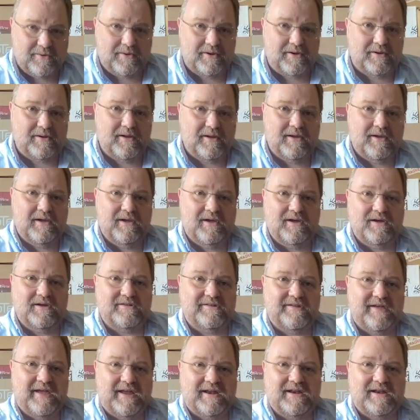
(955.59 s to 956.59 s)
And
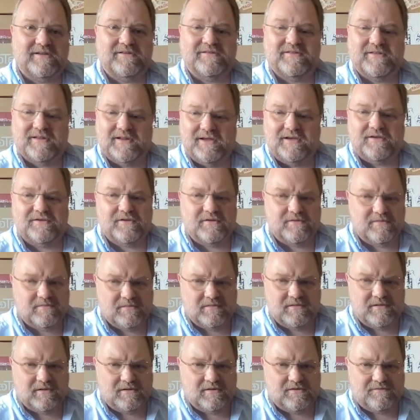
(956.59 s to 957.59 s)
Technics allows a
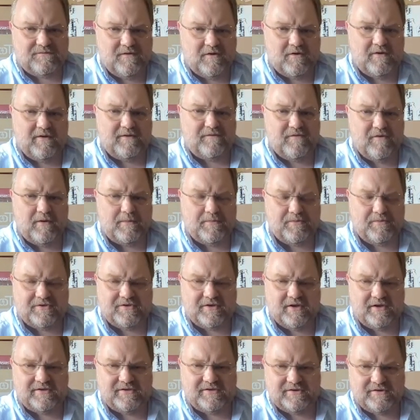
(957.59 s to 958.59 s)
very, very
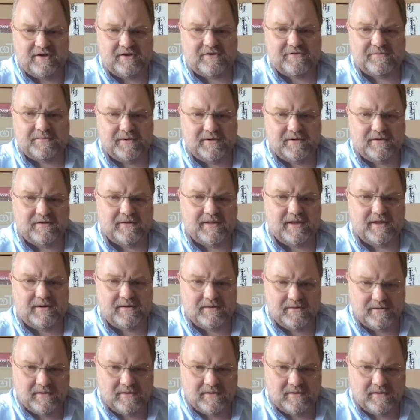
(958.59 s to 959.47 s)
precise adjustment for that